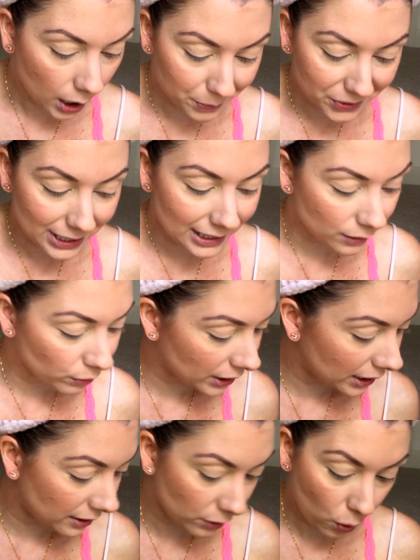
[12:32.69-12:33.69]
Obsessed with
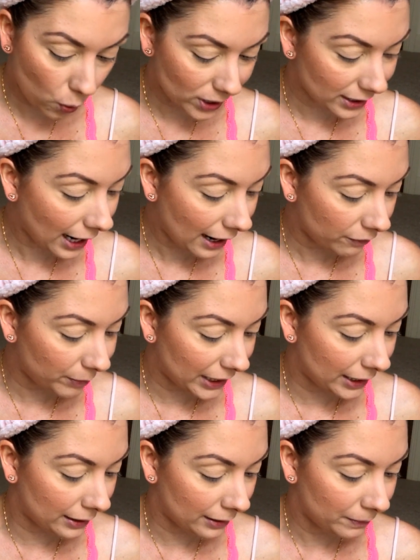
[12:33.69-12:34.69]
this, always have
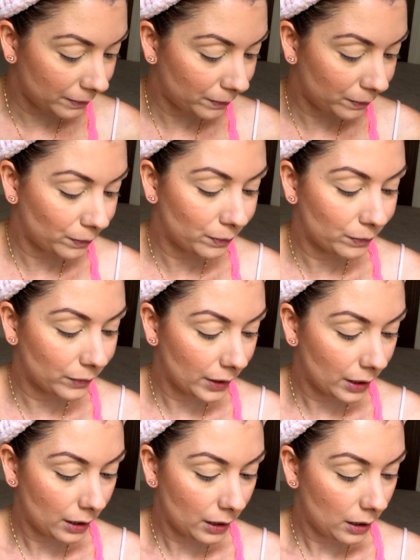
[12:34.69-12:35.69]
been.
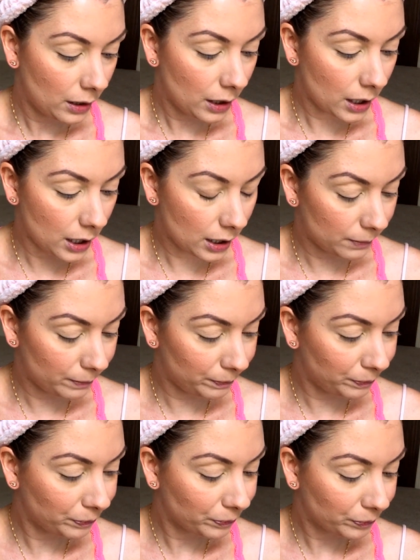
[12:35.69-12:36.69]

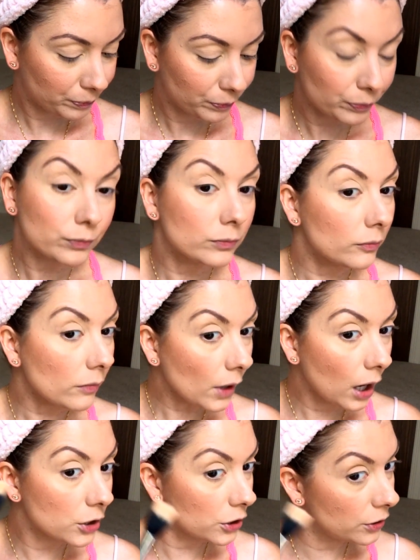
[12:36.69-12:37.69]
I
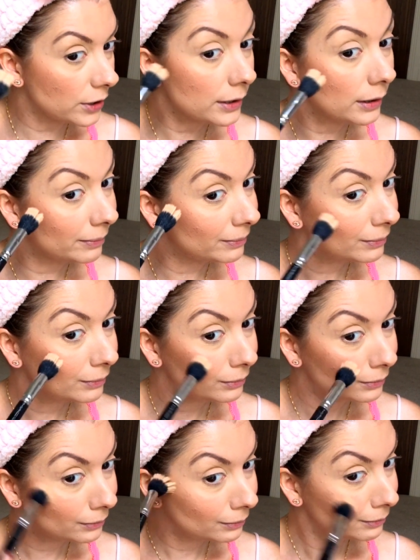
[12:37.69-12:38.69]
just use this and
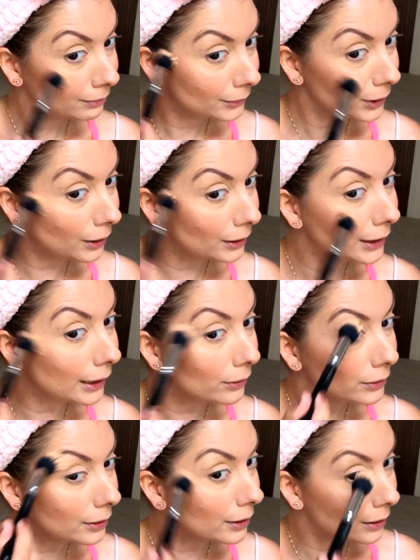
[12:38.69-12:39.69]
kind of get
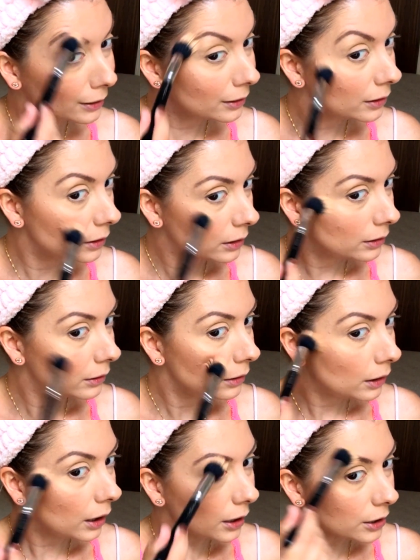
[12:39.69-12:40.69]
onto the,
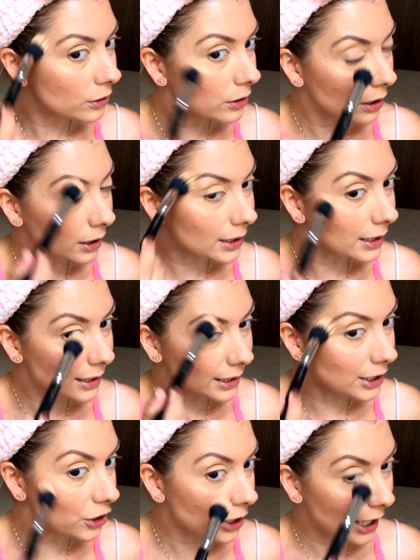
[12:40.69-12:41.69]
and I do kind of like a
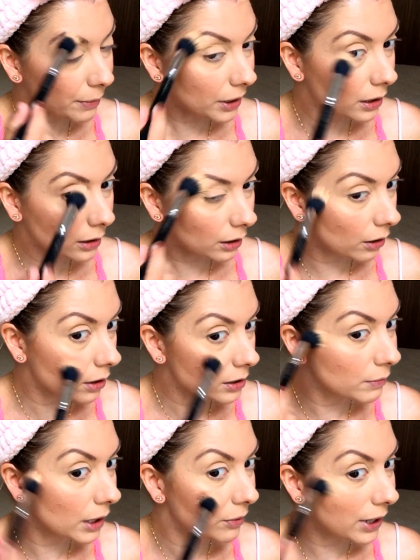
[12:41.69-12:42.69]
C shape. I kind of go
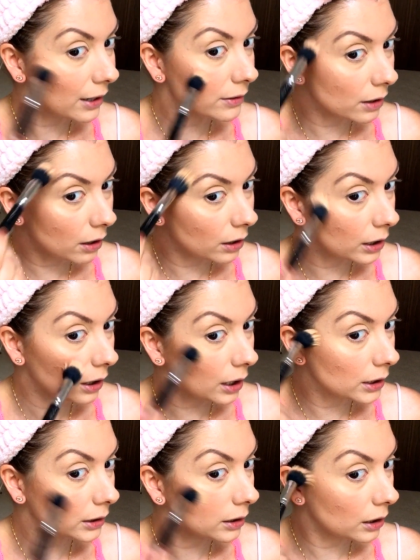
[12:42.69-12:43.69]
under my brows, a
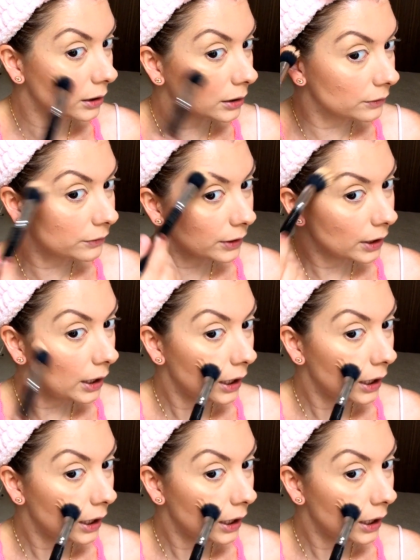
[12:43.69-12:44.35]
highlight, and kind of